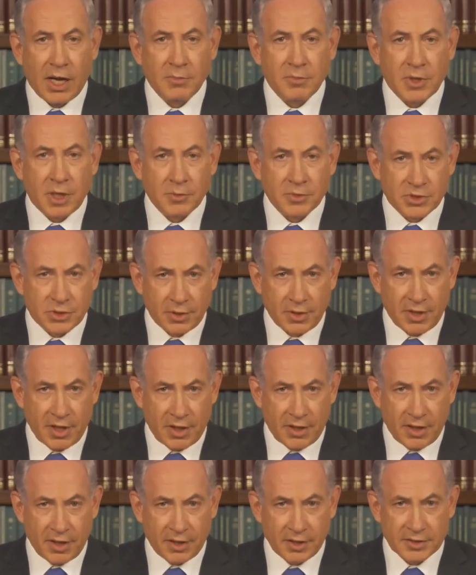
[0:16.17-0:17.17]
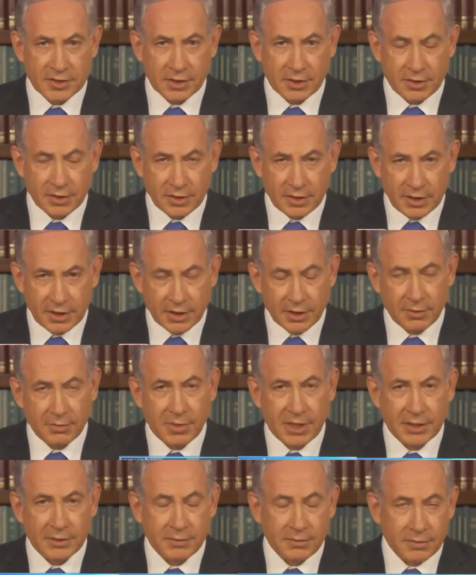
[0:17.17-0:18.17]
I'm sure they think it's a good deal,
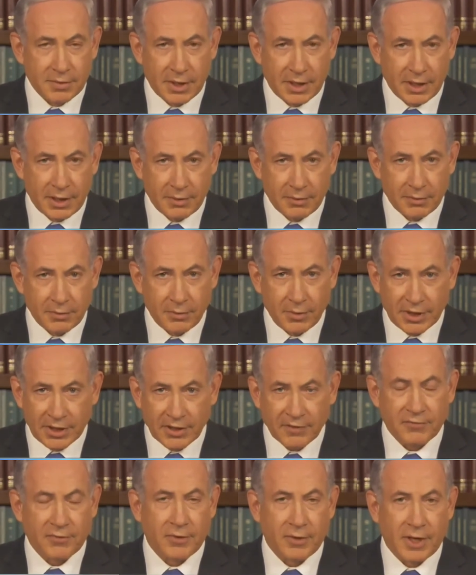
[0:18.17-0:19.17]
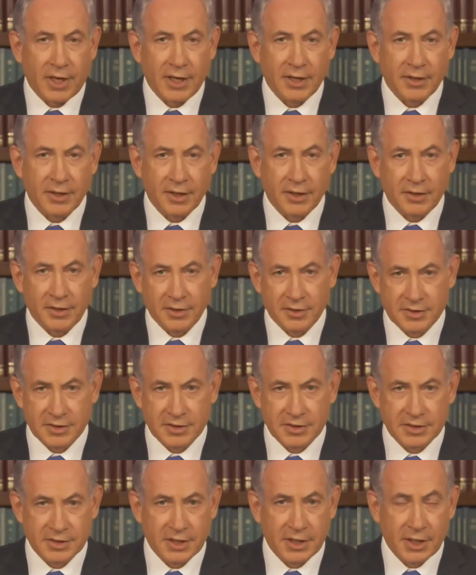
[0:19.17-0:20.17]
but we differ. I think this
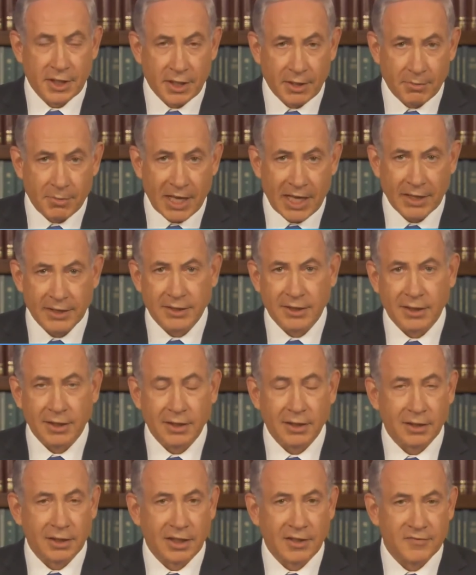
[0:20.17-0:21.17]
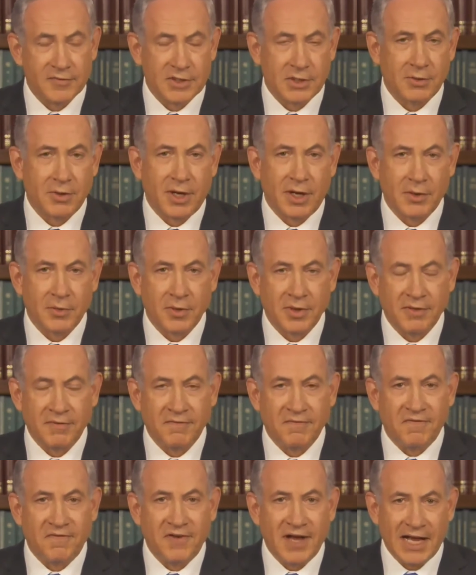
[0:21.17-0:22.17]
is a bad deal. It leaves Iran with
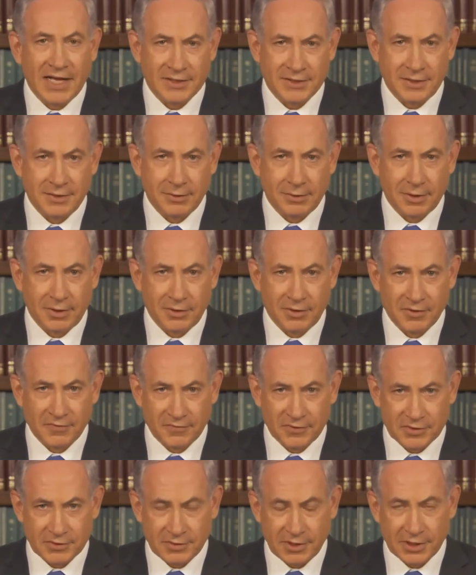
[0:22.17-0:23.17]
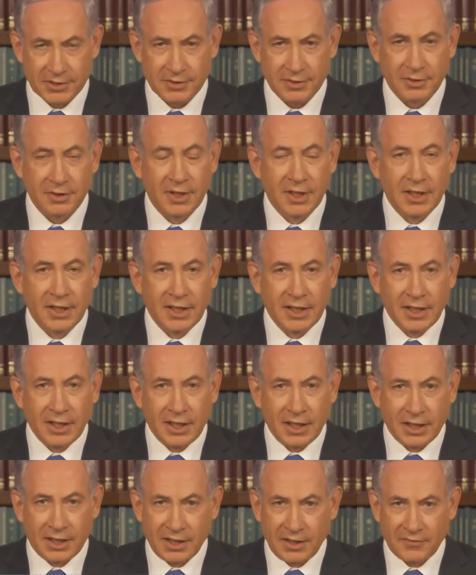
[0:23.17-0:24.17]
a vast nuclear infrastructure.
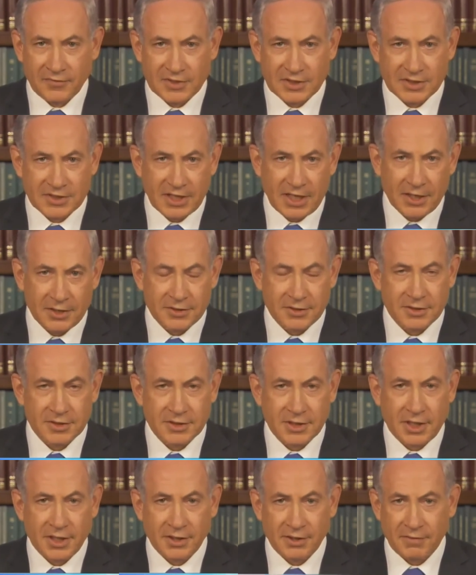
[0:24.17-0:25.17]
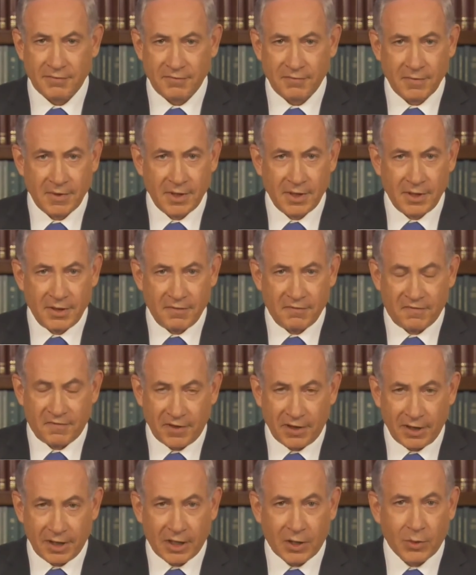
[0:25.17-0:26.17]
It lifts the sanctions on them
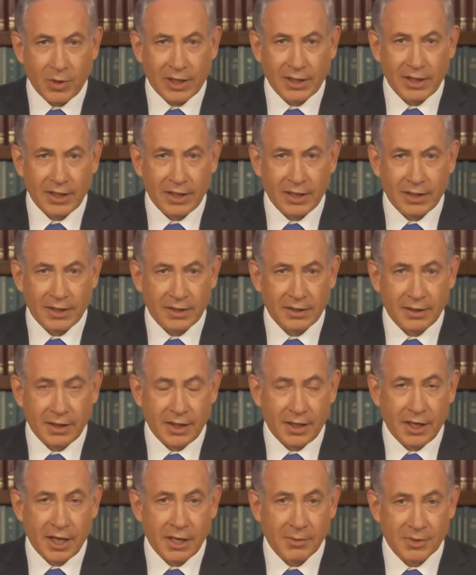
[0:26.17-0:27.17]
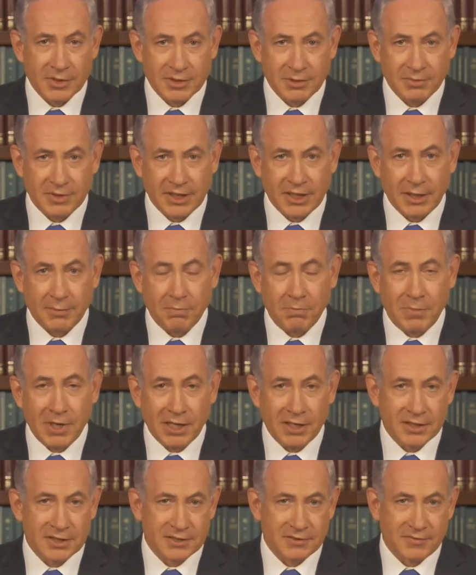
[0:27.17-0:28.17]
fairly quickly and enables them to get
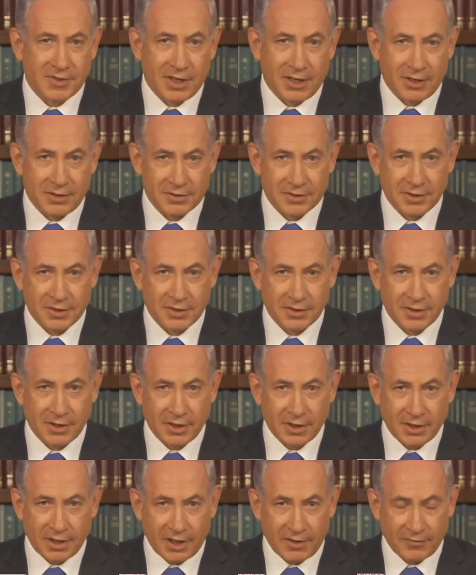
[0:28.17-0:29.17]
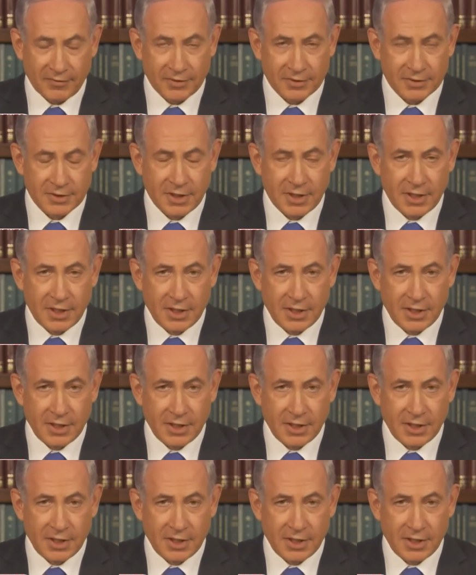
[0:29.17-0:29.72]
billions of dollars into their coffers.